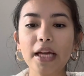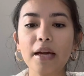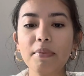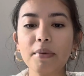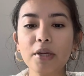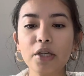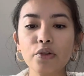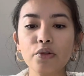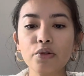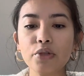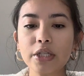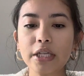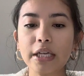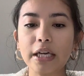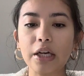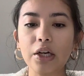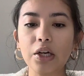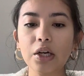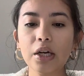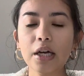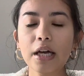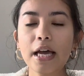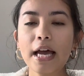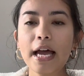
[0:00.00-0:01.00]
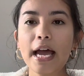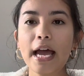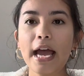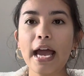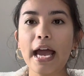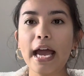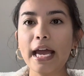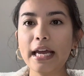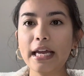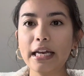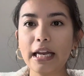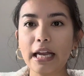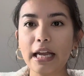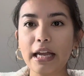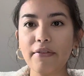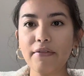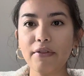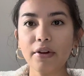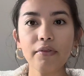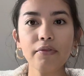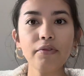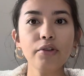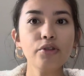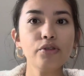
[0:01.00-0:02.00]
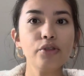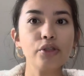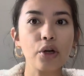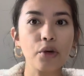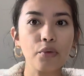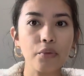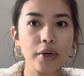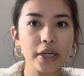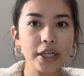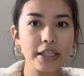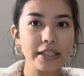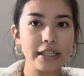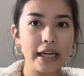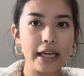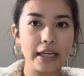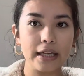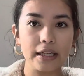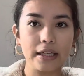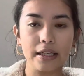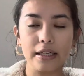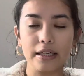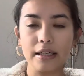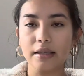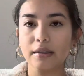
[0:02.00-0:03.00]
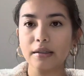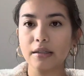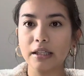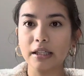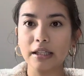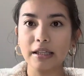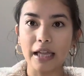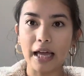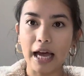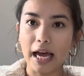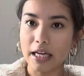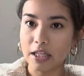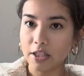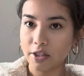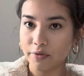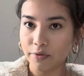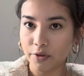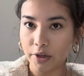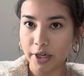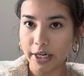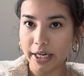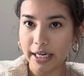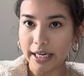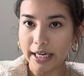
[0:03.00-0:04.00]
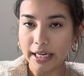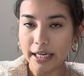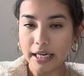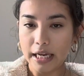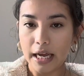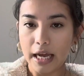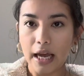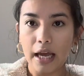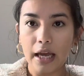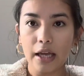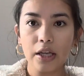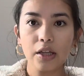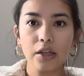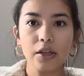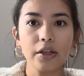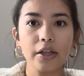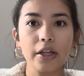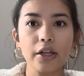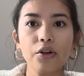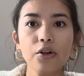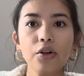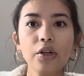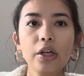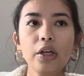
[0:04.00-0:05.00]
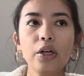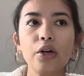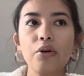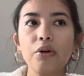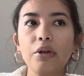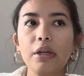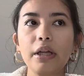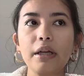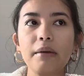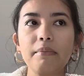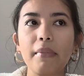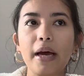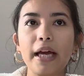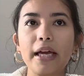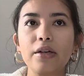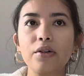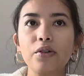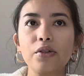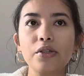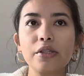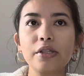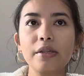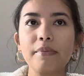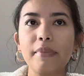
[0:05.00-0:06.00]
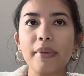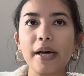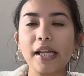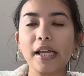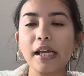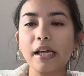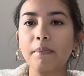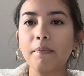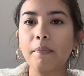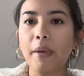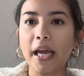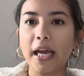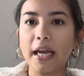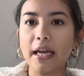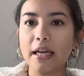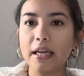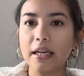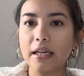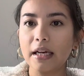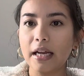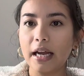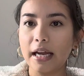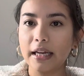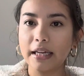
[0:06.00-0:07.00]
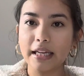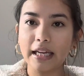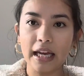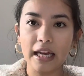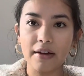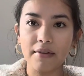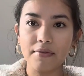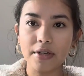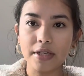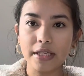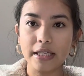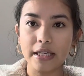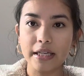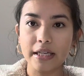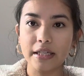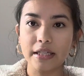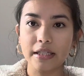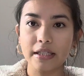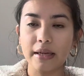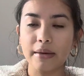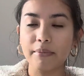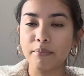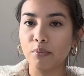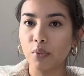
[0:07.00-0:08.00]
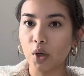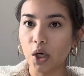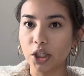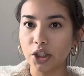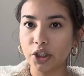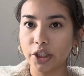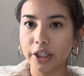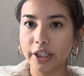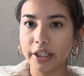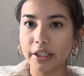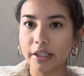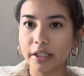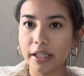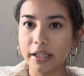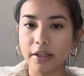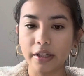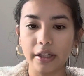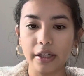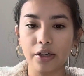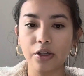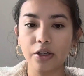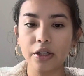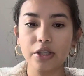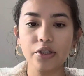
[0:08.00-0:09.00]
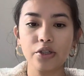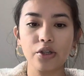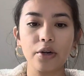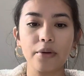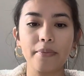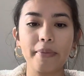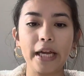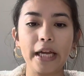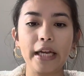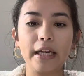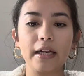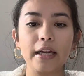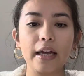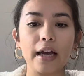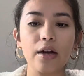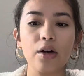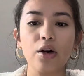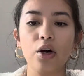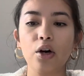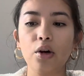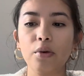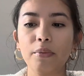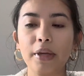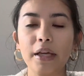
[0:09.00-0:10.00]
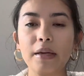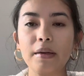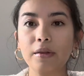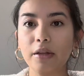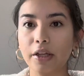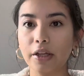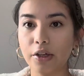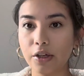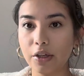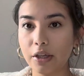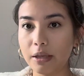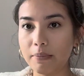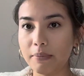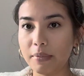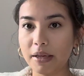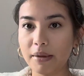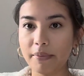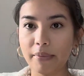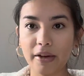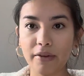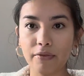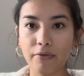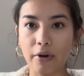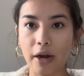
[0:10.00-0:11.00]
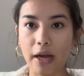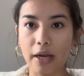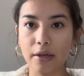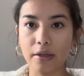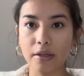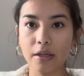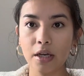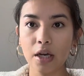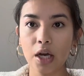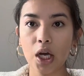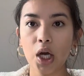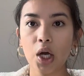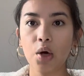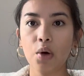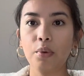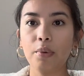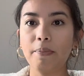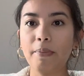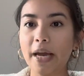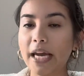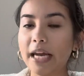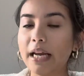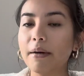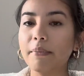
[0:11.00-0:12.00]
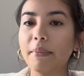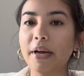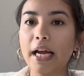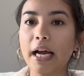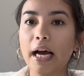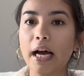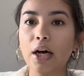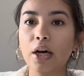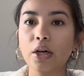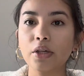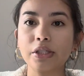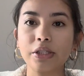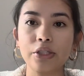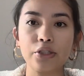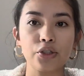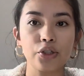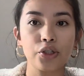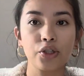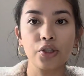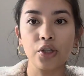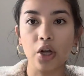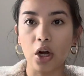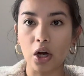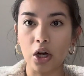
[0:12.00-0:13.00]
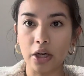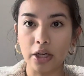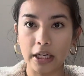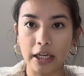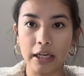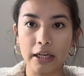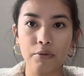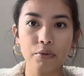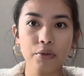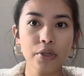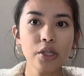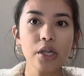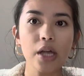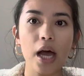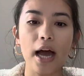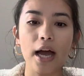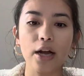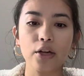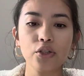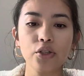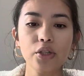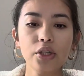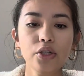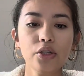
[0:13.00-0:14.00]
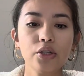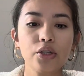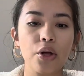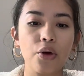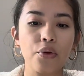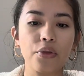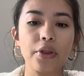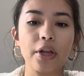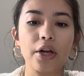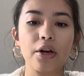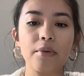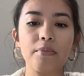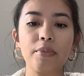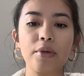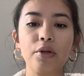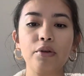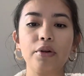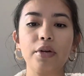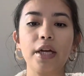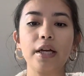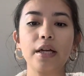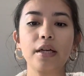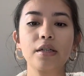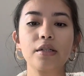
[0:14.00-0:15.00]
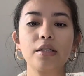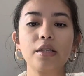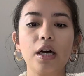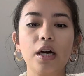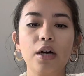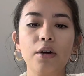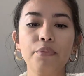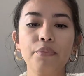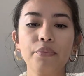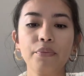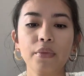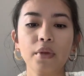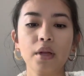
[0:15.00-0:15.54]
up a new skill. And even if you don't want to take a class for it, literally go to like Michael's and buy like paint and canvases and brushes and literally start painting at home. Like literally me and my friend would paint at my house and just talk, and it was actually so therapeutic. So